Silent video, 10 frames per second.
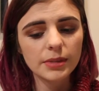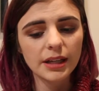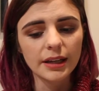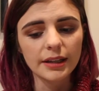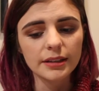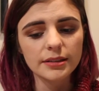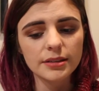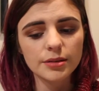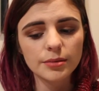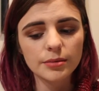
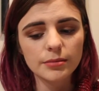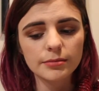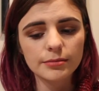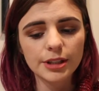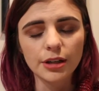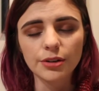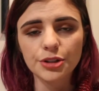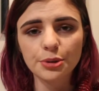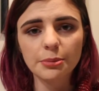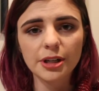you know, the
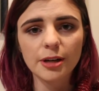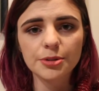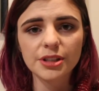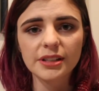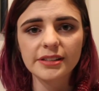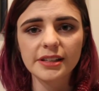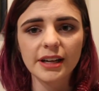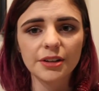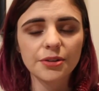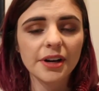treatment options and
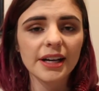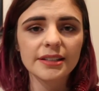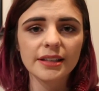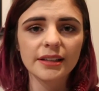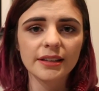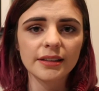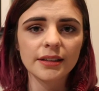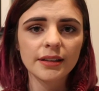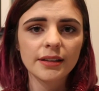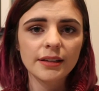how you guys
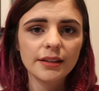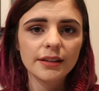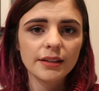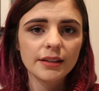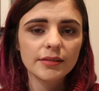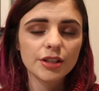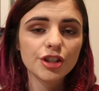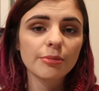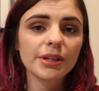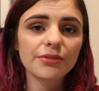can
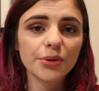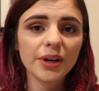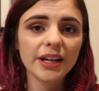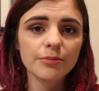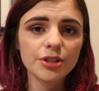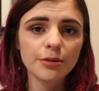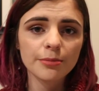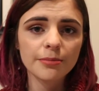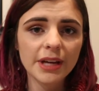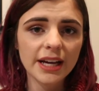determine if your hamster
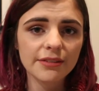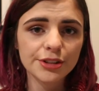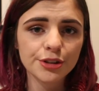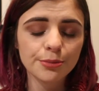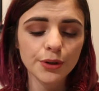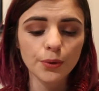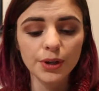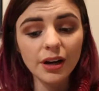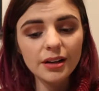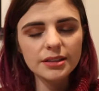may have a tumor or
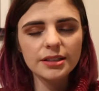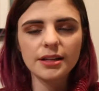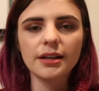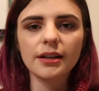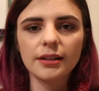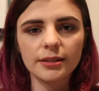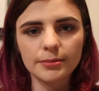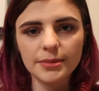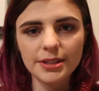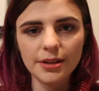not.
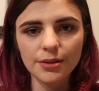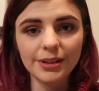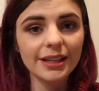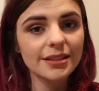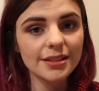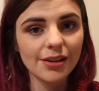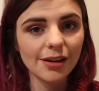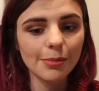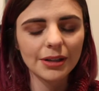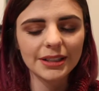So let's talk
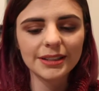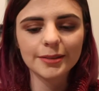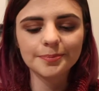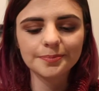about it.